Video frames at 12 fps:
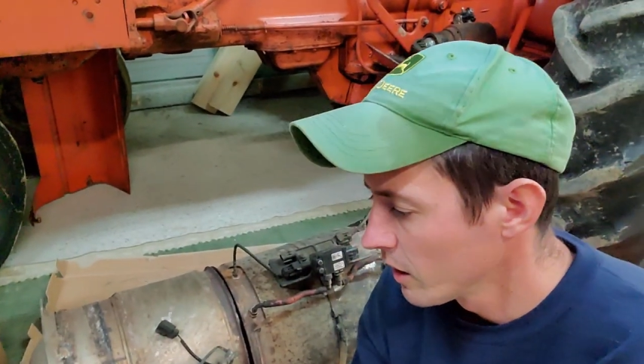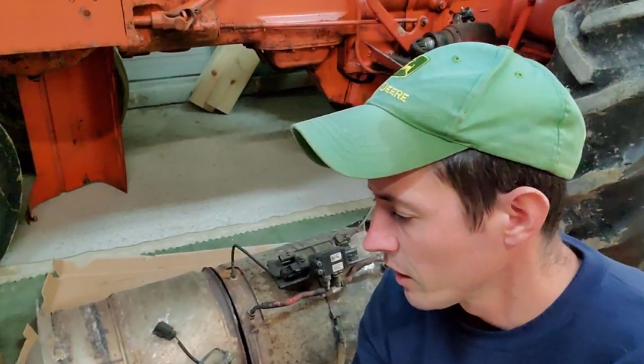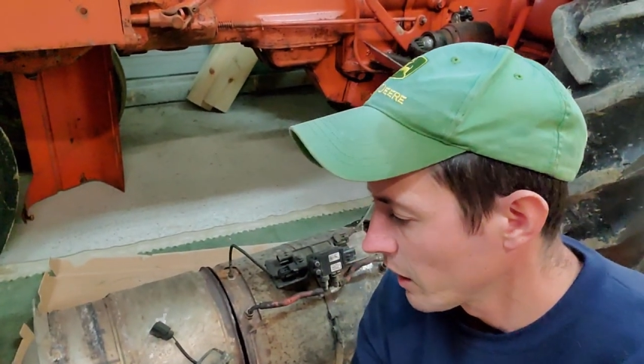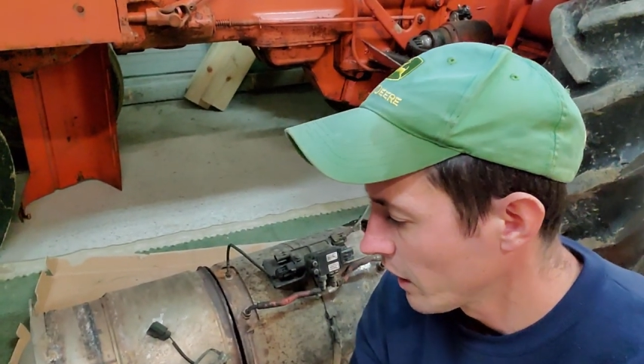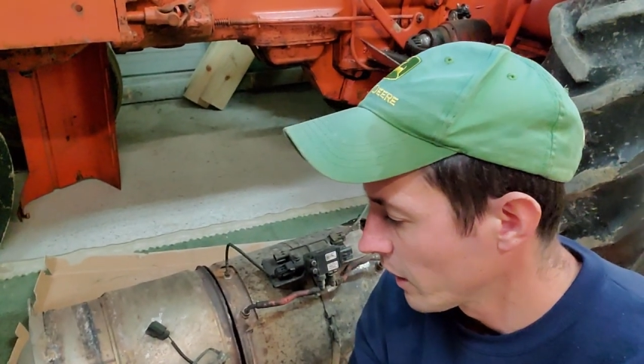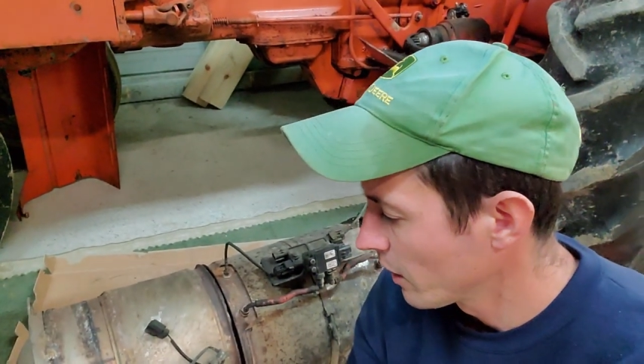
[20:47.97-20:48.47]

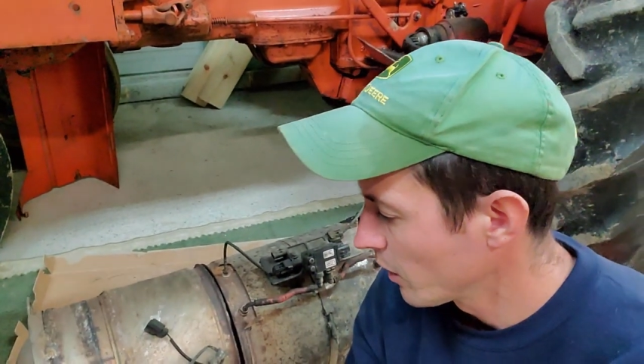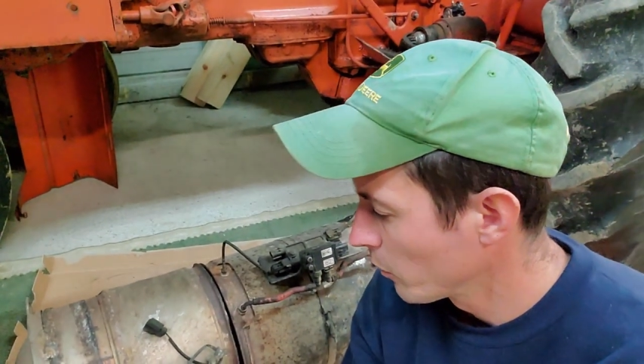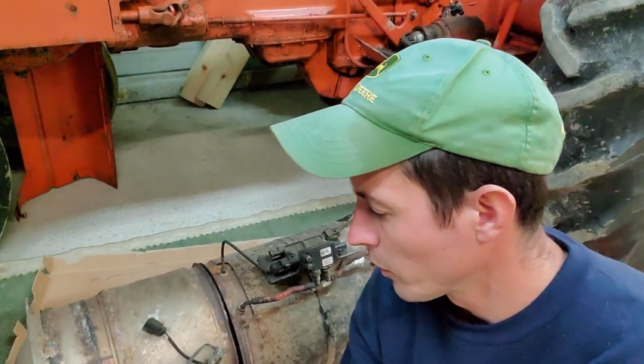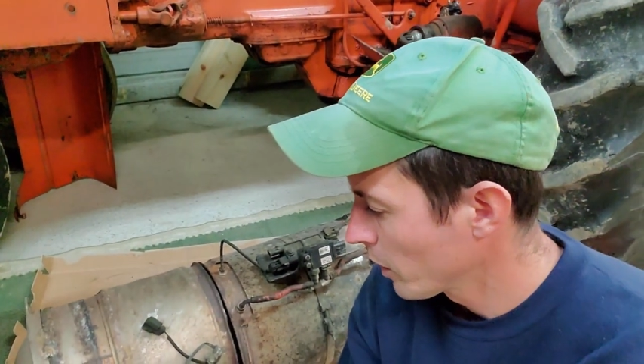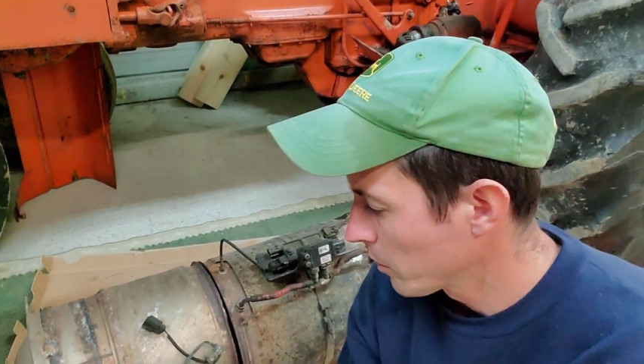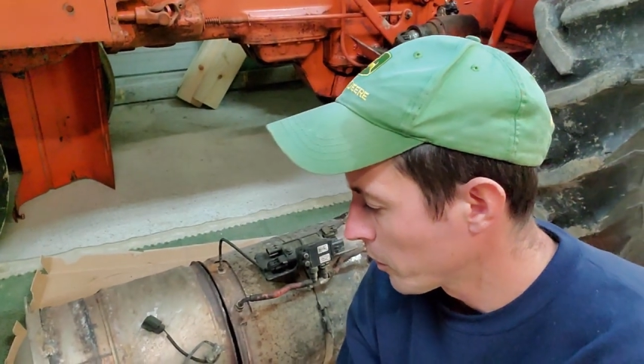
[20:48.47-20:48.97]
and uh, we'll
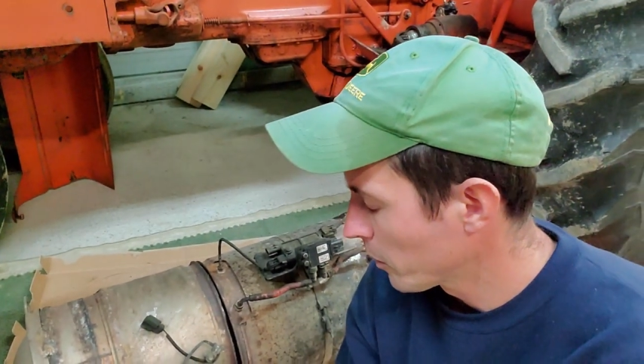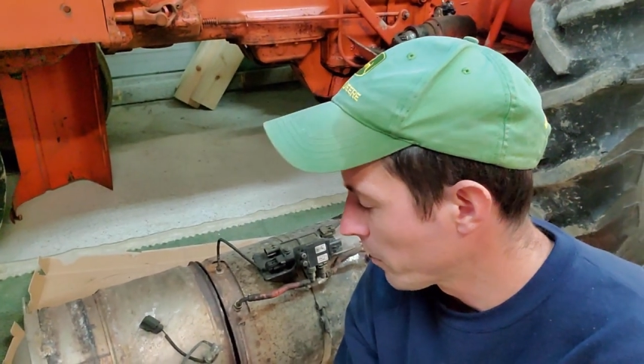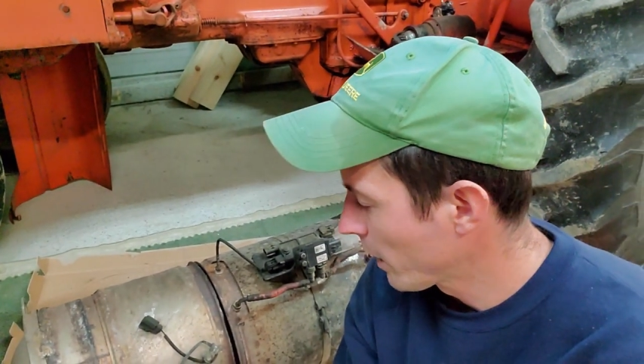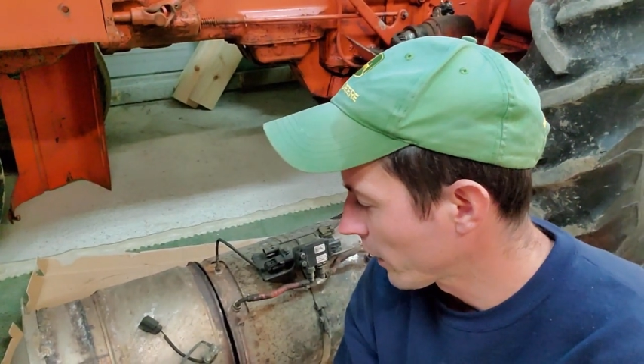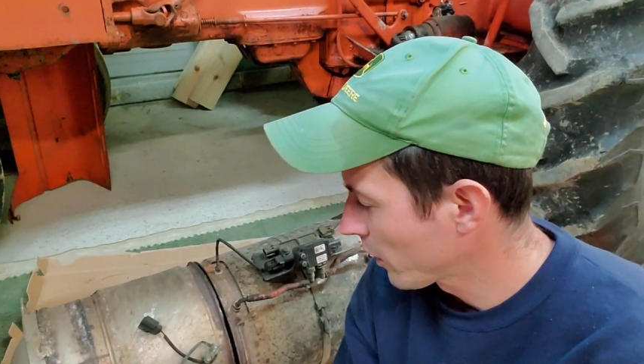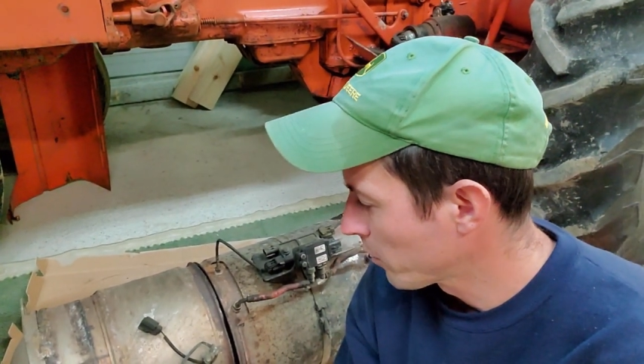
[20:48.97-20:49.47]
get to put it
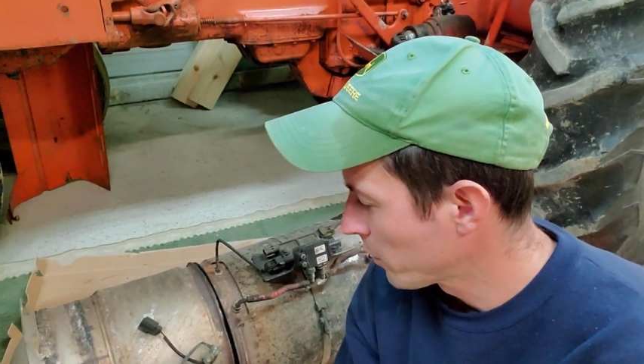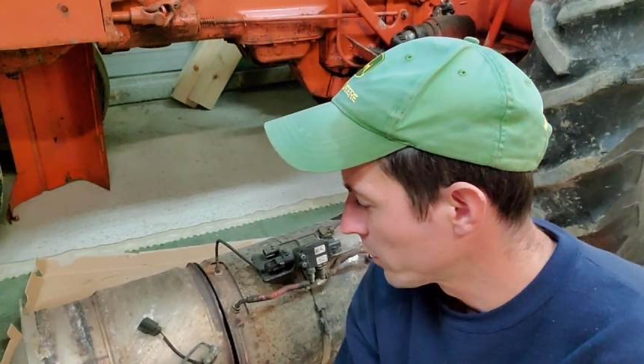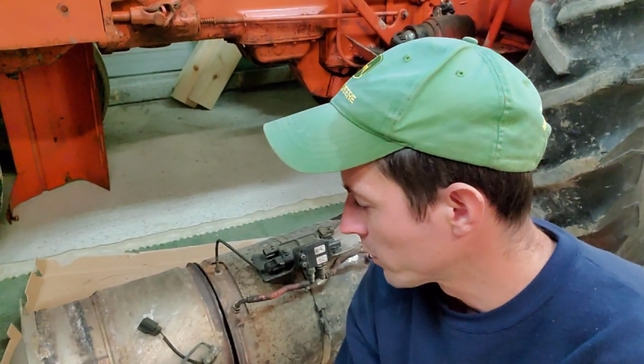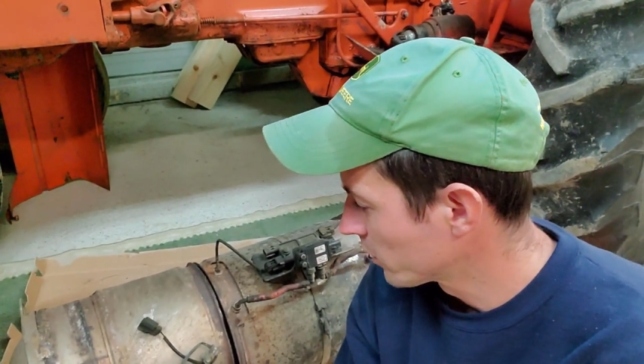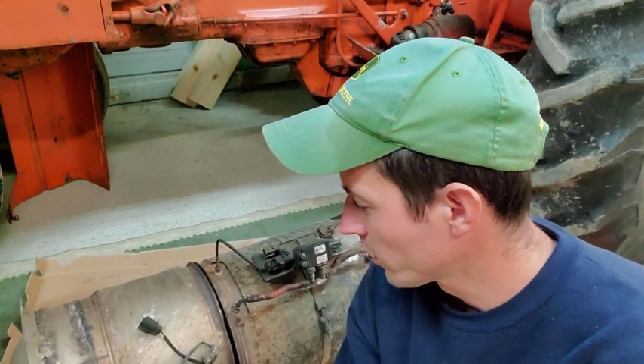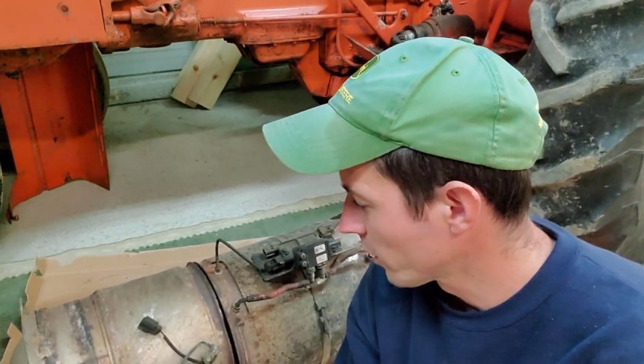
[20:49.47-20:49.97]
back up in the
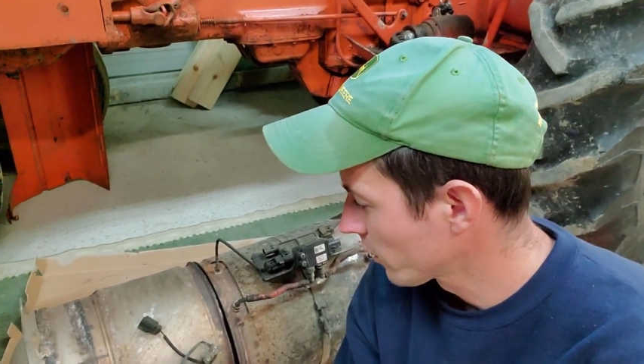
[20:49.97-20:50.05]
truck.